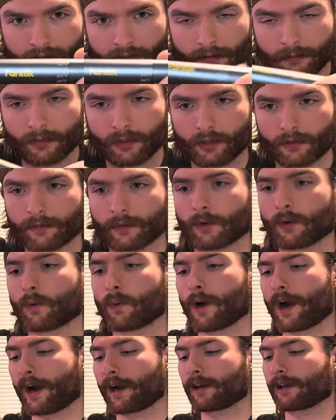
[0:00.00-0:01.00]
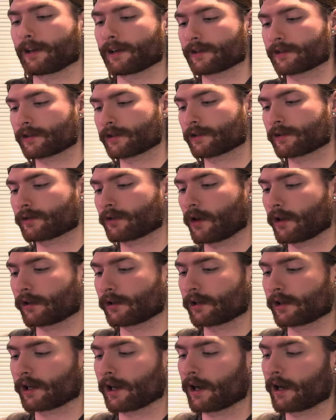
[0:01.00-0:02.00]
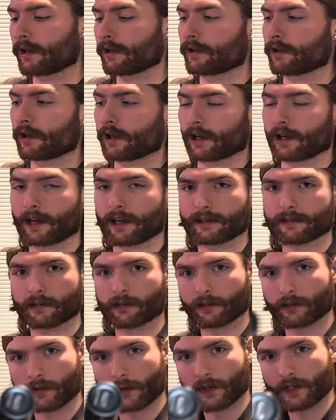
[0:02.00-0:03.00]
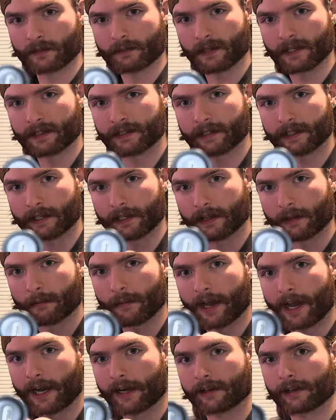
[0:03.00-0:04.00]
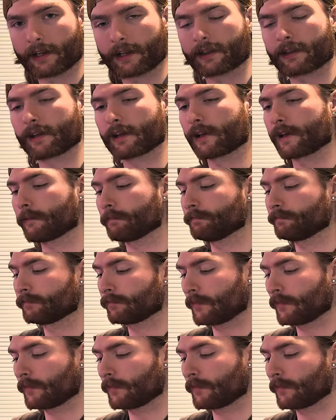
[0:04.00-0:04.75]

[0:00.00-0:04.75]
the beautiful wireless soldering iron. You got a nice little USB-C in the back like that.